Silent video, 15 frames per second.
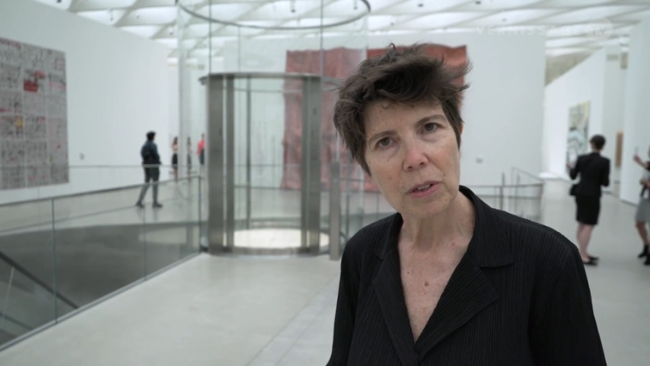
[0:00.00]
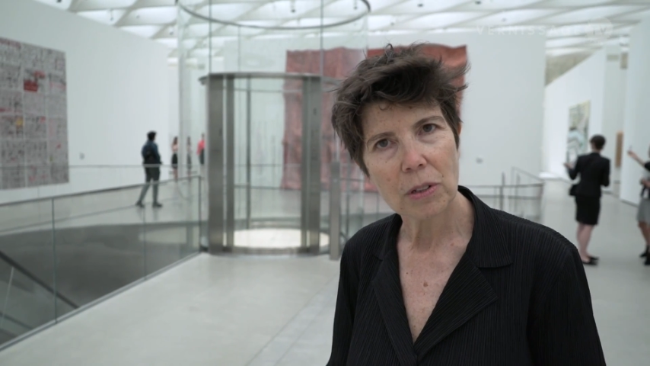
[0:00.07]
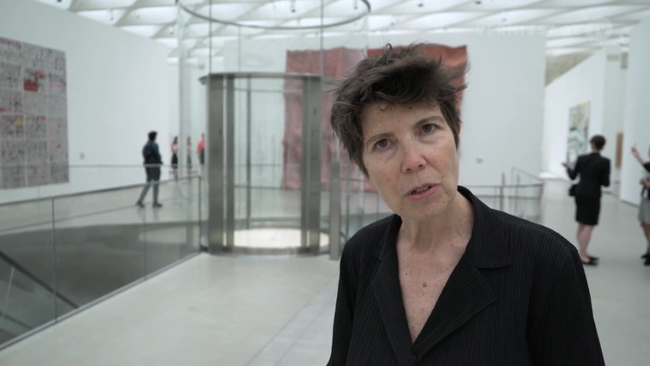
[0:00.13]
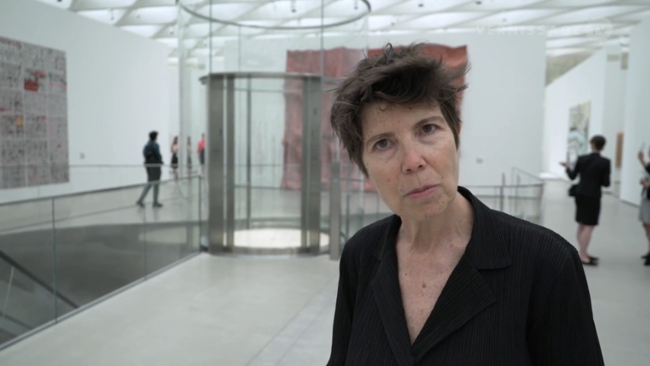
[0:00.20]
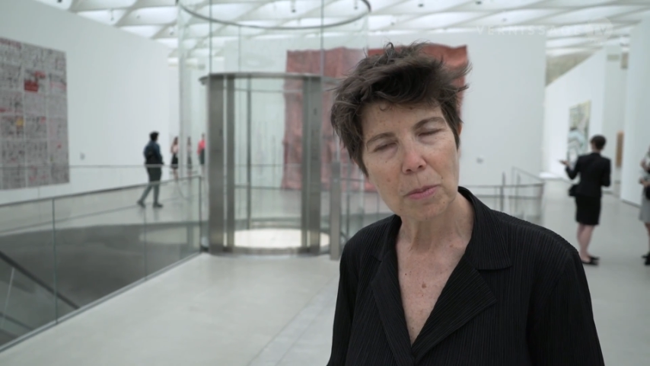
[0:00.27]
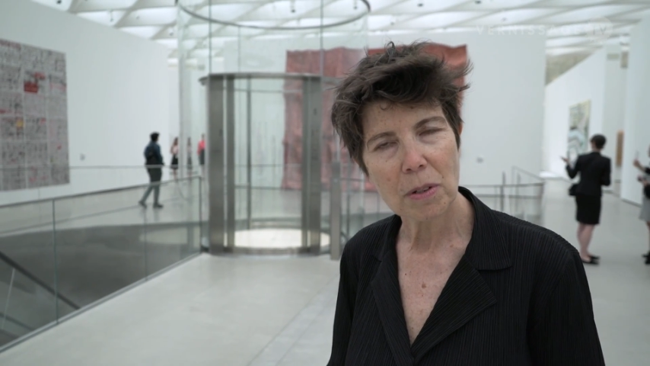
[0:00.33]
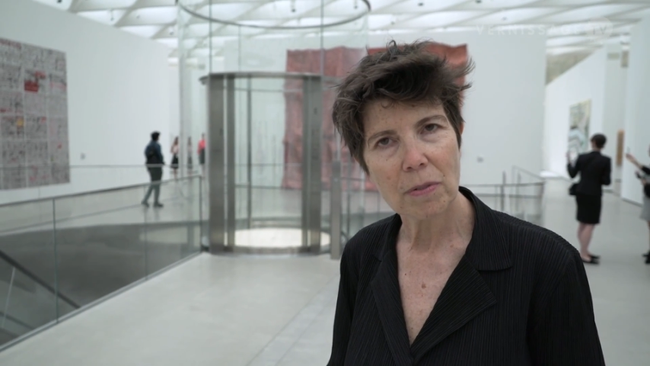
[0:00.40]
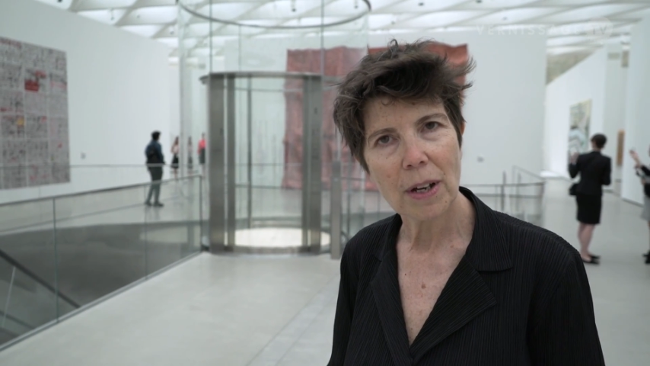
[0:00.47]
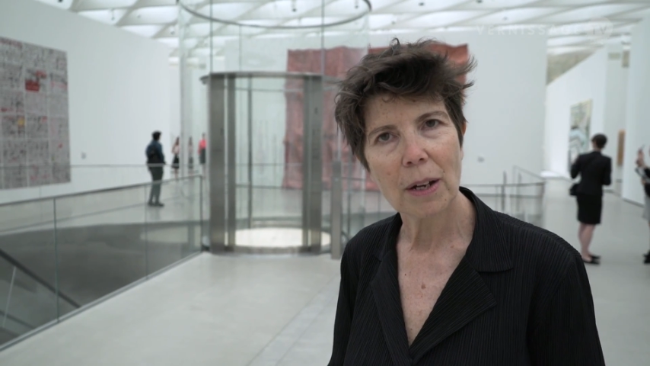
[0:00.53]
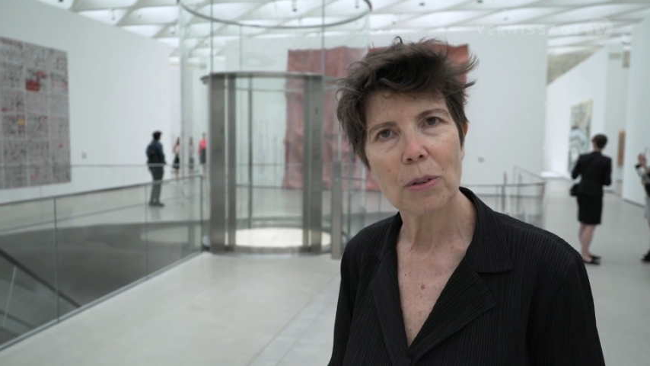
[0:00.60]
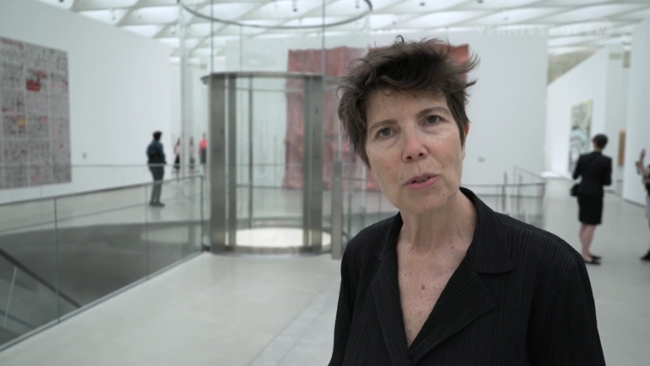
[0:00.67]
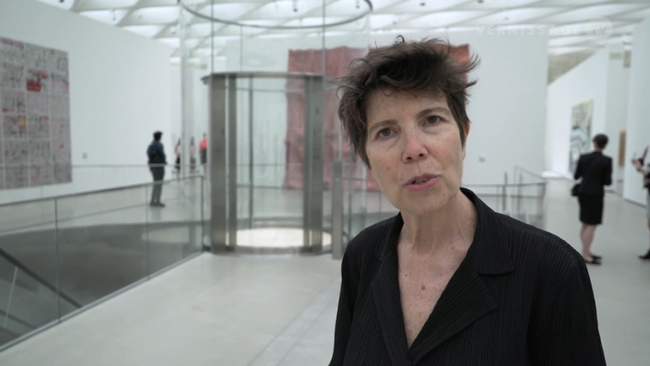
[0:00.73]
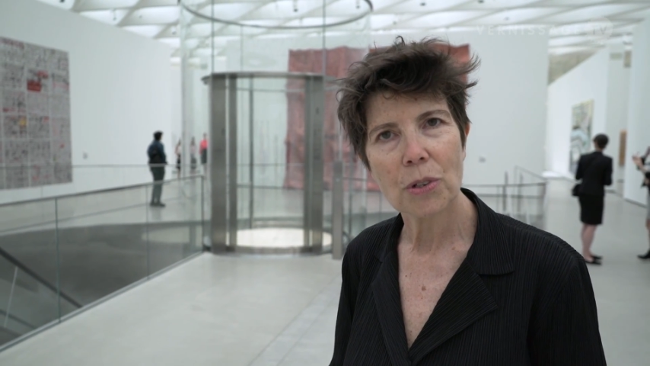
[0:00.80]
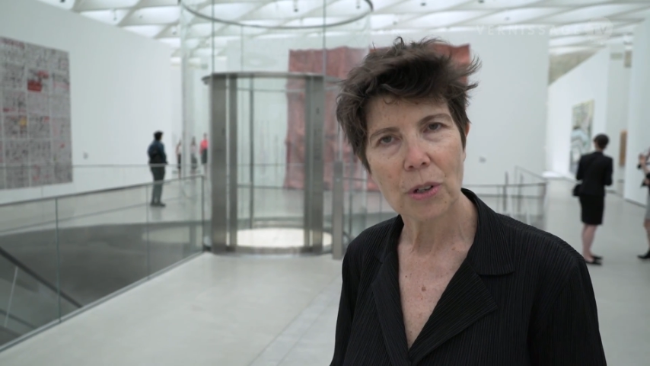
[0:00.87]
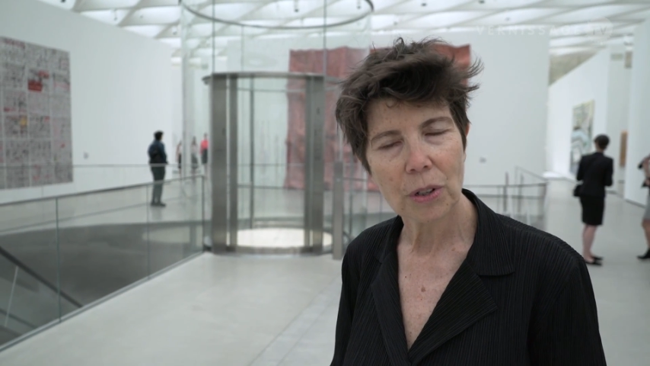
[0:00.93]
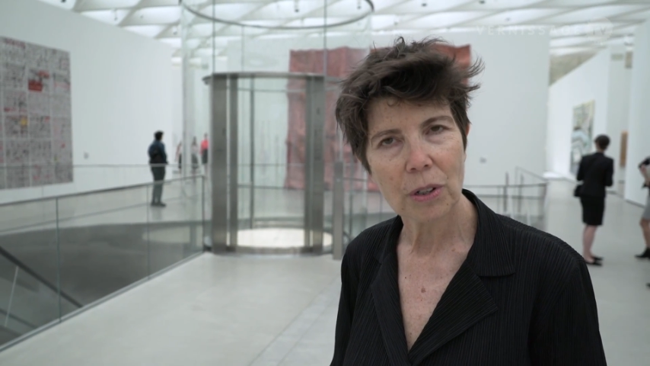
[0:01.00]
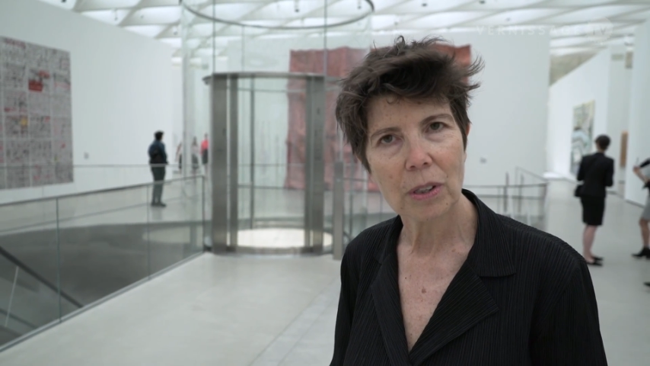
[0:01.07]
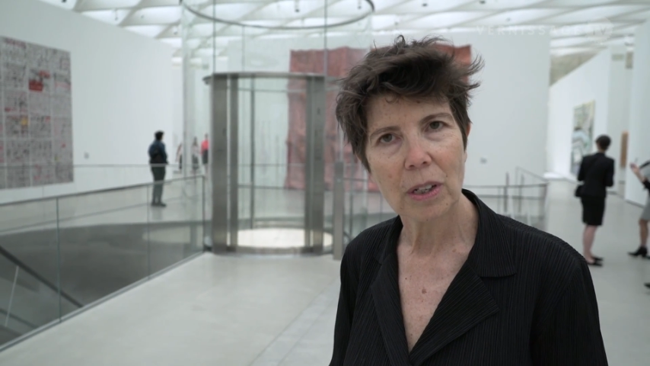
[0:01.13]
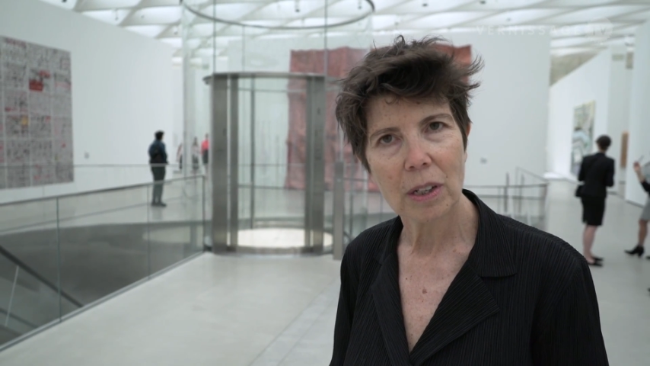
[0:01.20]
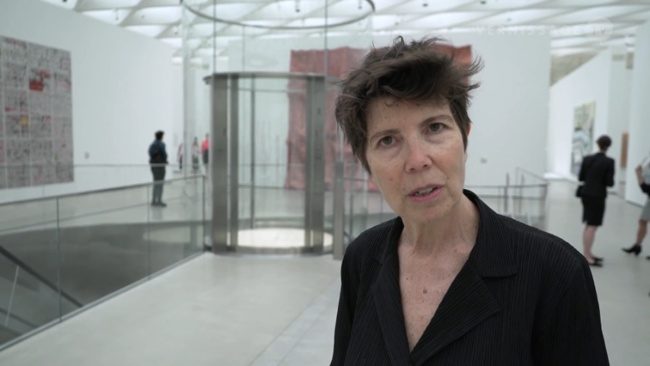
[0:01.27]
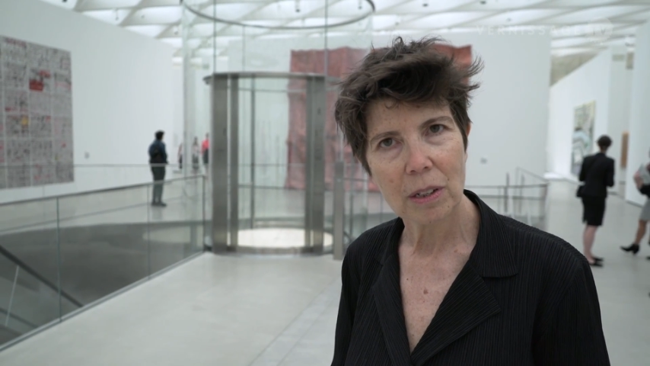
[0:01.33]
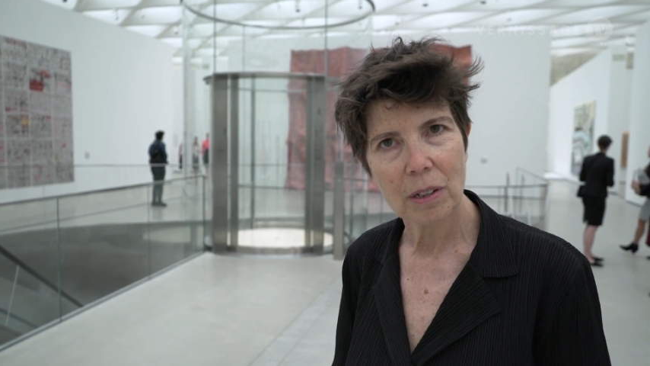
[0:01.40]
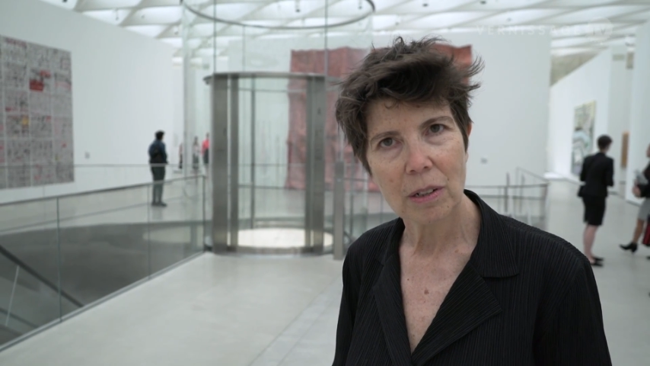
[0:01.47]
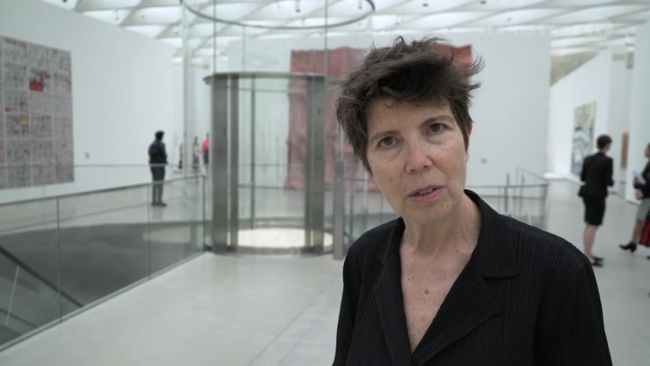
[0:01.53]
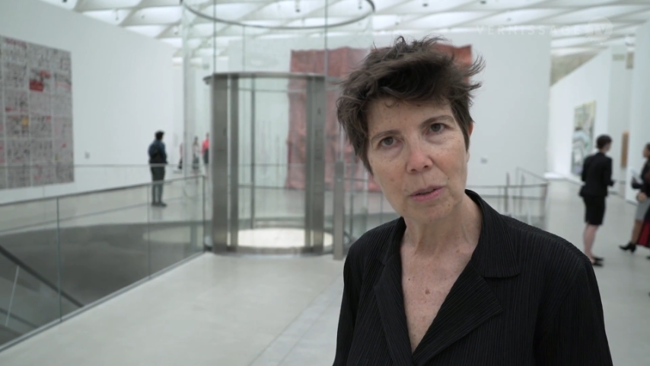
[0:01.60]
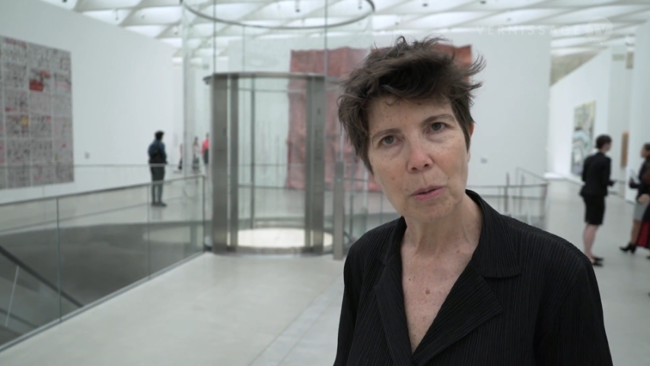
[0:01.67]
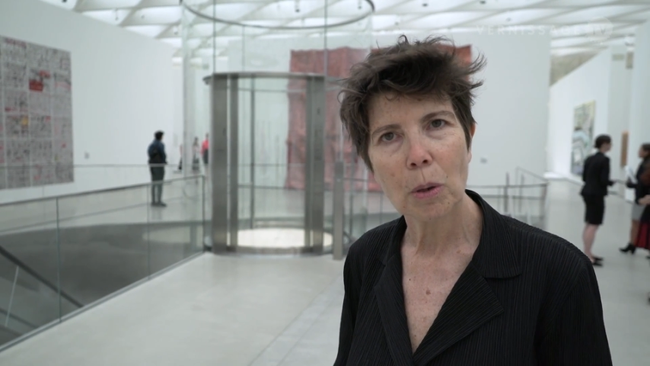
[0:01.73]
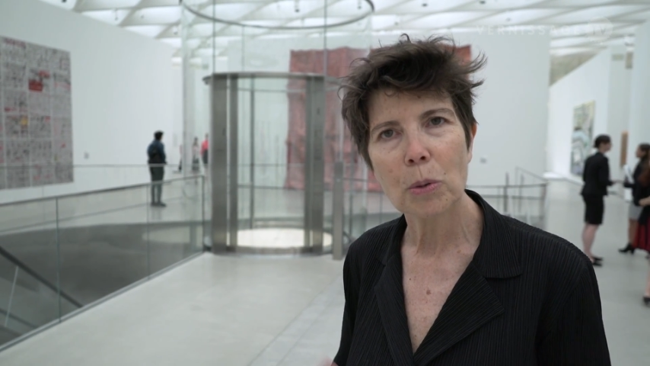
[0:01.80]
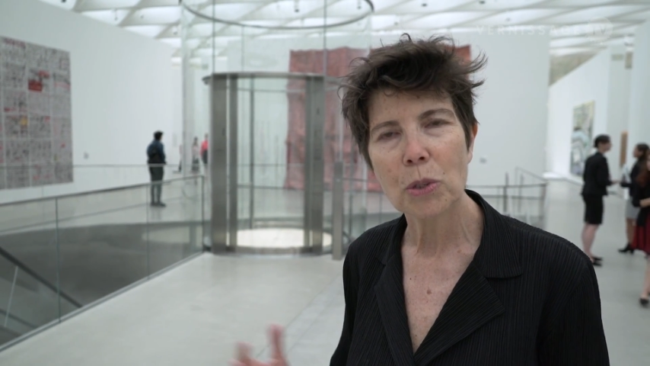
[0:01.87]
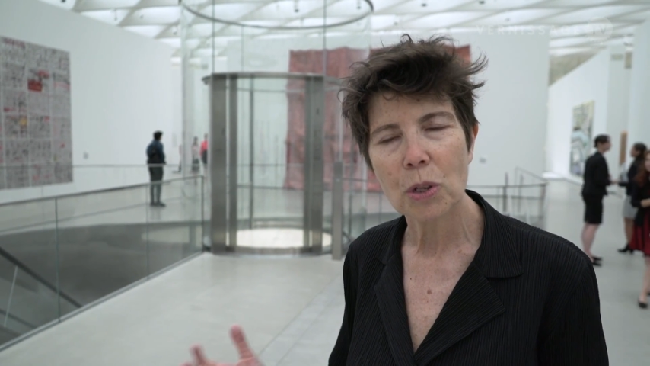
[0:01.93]
in terms of how you circulate here.
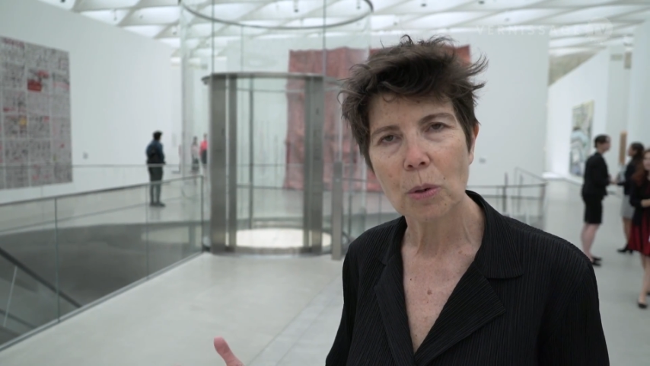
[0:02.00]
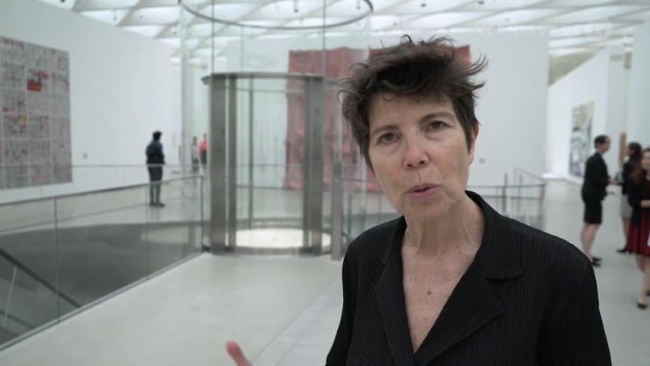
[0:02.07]
You always know